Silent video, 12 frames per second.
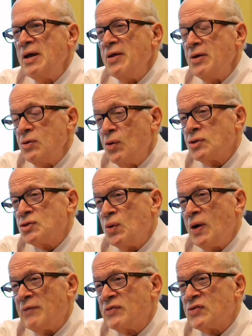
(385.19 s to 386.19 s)
You also
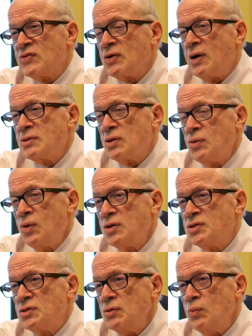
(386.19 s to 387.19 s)
have to start the
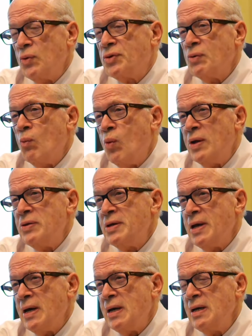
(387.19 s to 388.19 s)
lawsuit within 1
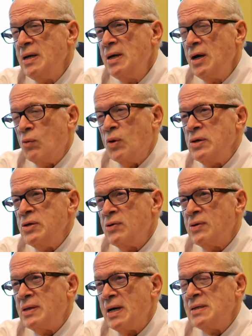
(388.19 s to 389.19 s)
year
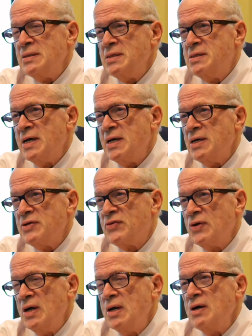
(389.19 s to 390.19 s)
and 90 days
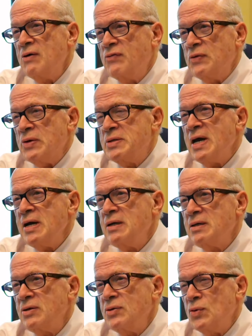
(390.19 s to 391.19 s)
from the
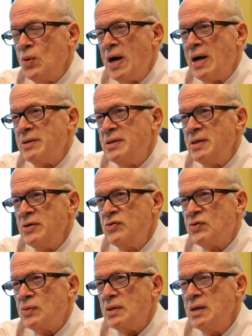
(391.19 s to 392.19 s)
date you had the
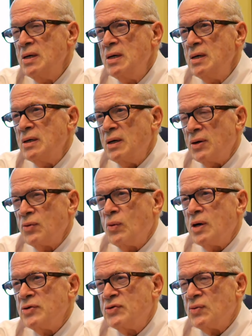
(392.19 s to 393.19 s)
injury.
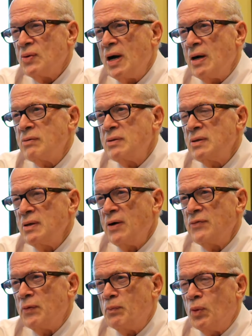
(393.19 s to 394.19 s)
Otherwise, you're out
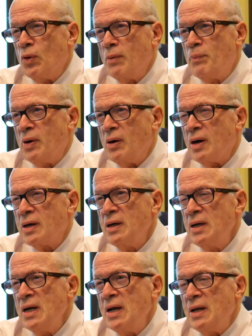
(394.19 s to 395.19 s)
of the ballpark.
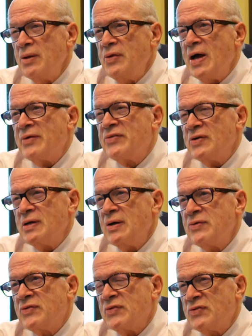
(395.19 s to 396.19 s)
That's
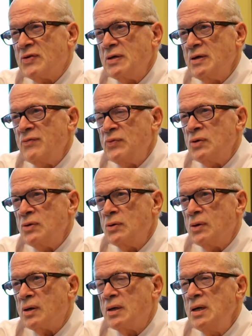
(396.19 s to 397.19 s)
against the city of New
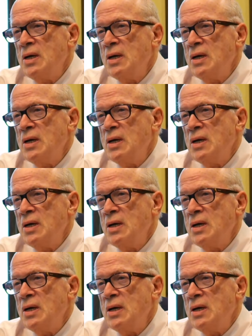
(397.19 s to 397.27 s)
York.